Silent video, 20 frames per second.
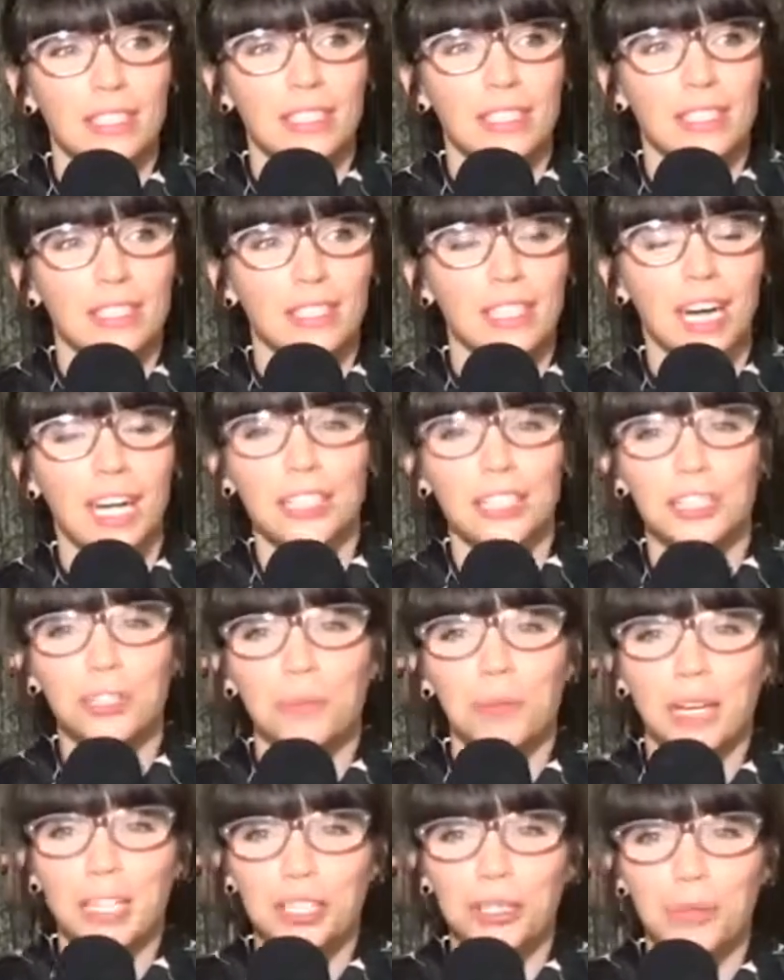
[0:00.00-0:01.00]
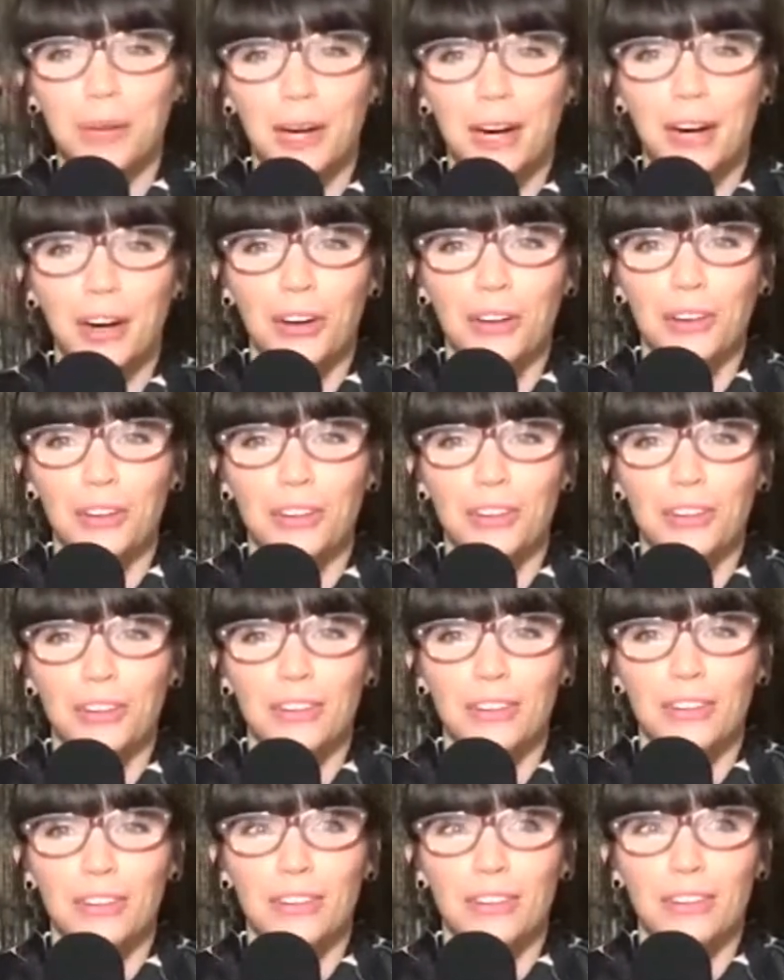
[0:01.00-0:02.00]
not so much about
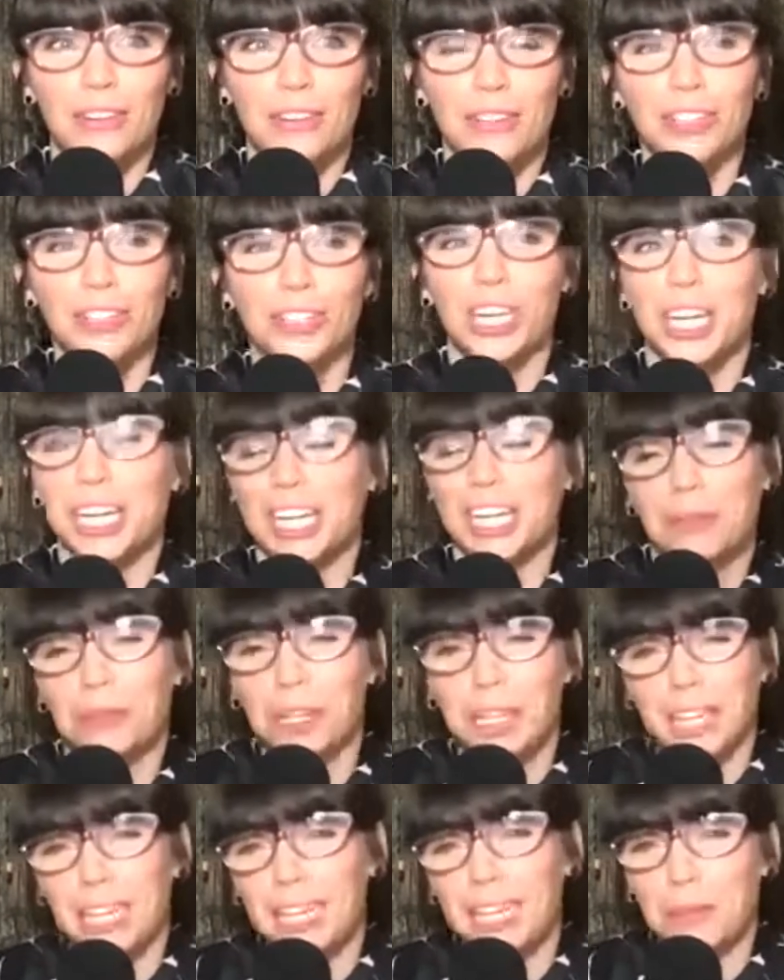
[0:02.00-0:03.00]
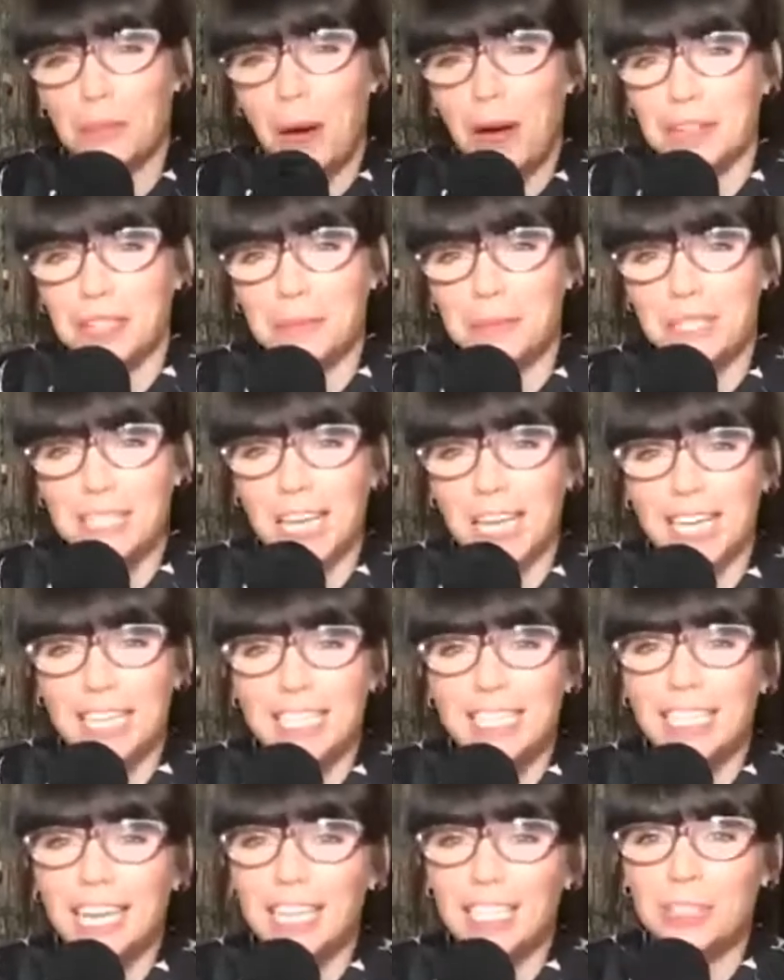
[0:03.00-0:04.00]
during any really apocalypse setting,
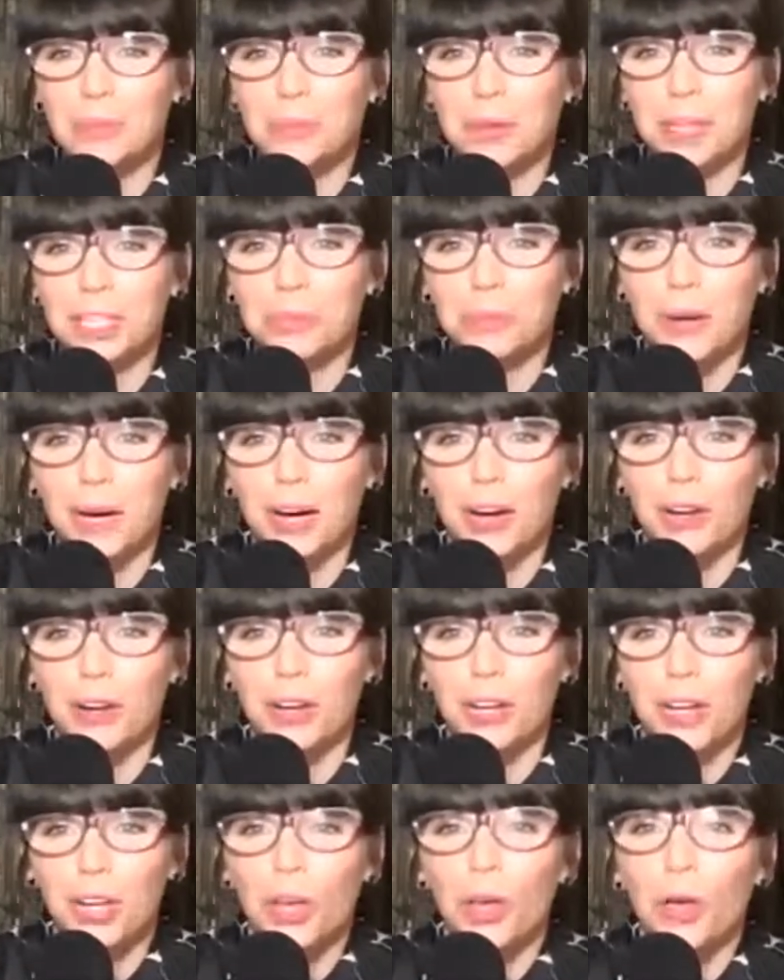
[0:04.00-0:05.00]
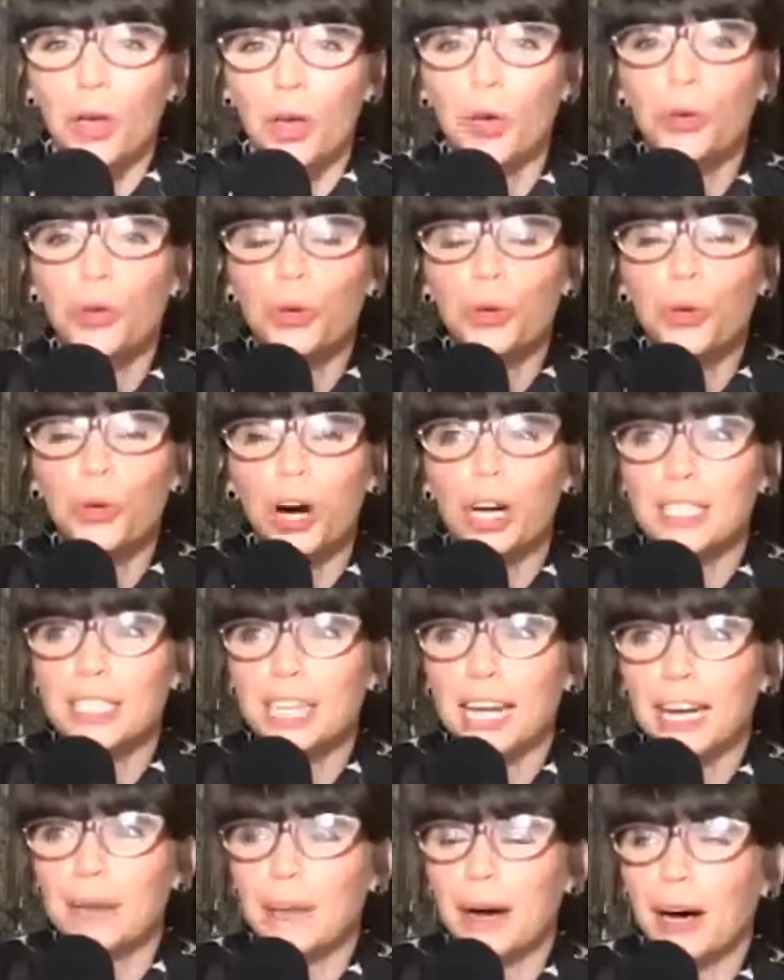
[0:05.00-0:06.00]
it's not so much about who you are, is
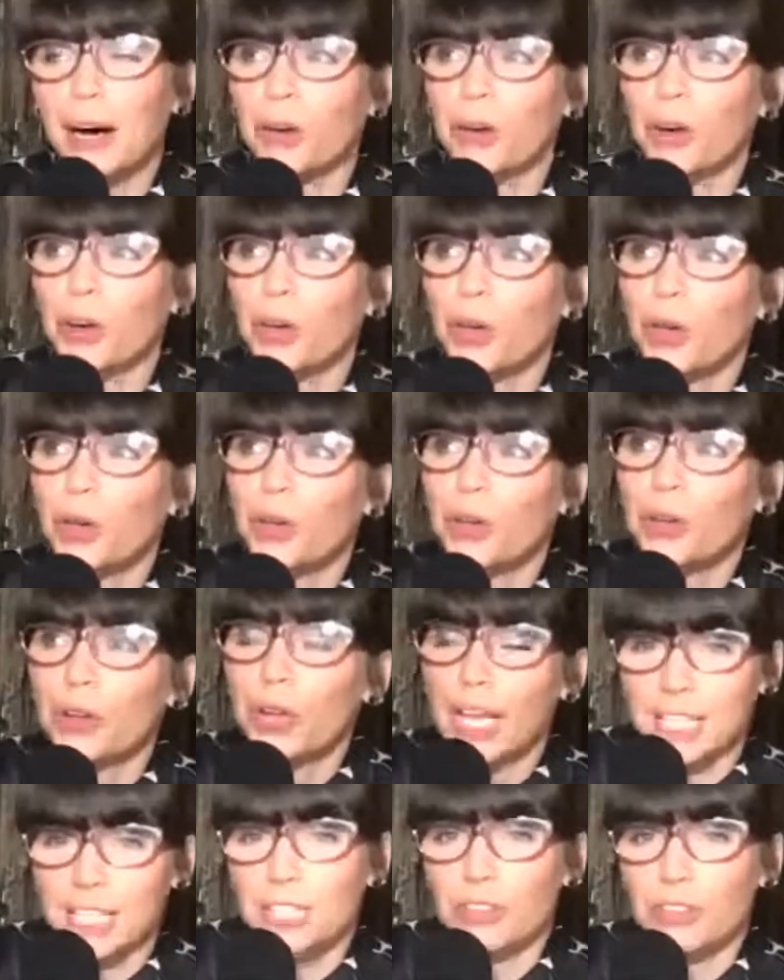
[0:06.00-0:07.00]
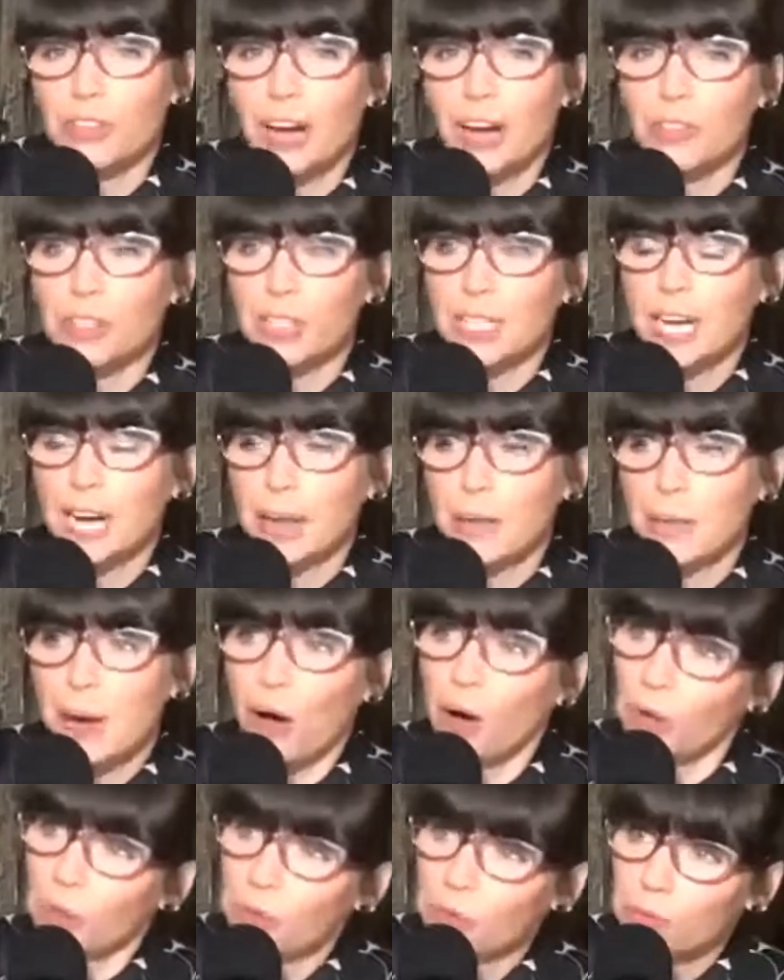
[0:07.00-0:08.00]
not about, and survival is not
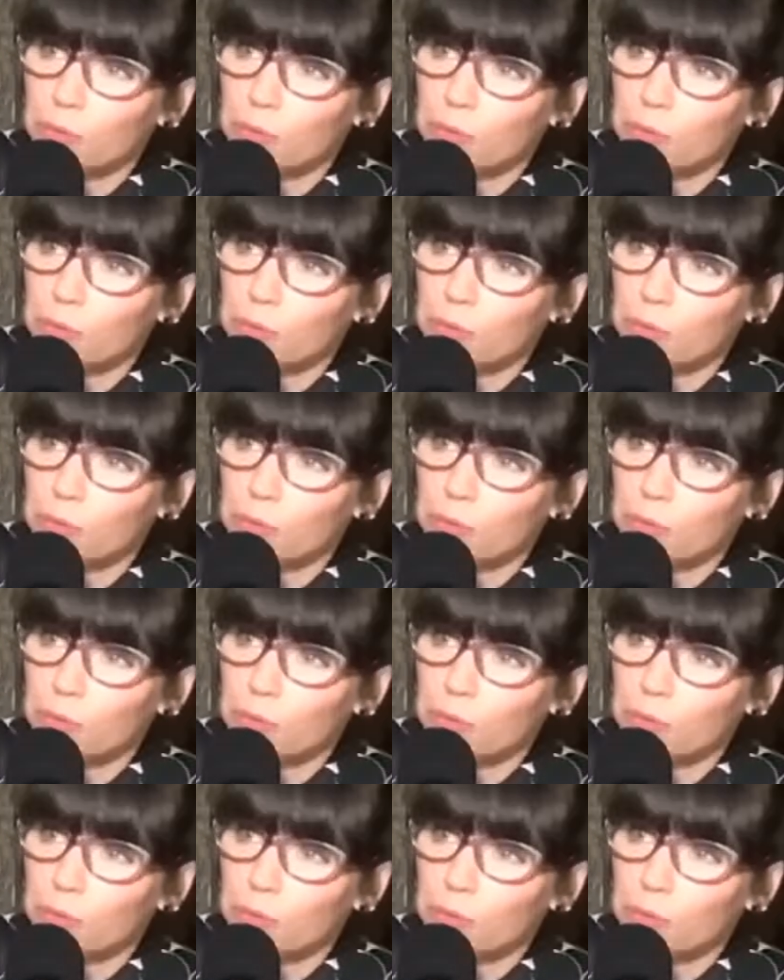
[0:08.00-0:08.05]
about